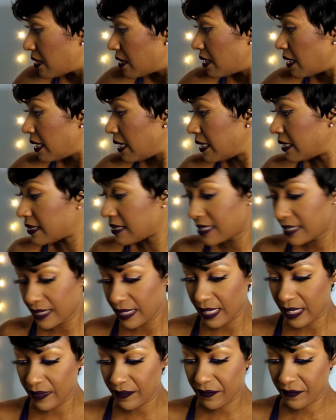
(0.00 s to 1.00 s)
heat
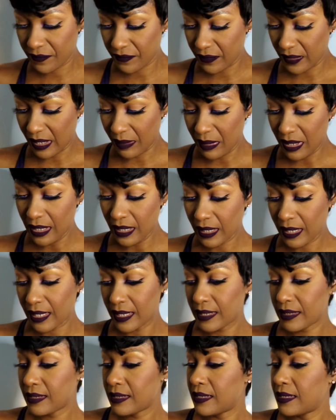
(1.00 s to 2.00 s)
safe. Let me look
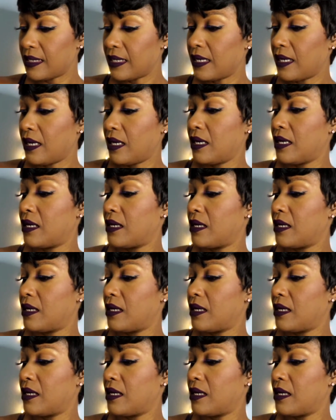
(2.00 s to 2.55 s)
and see.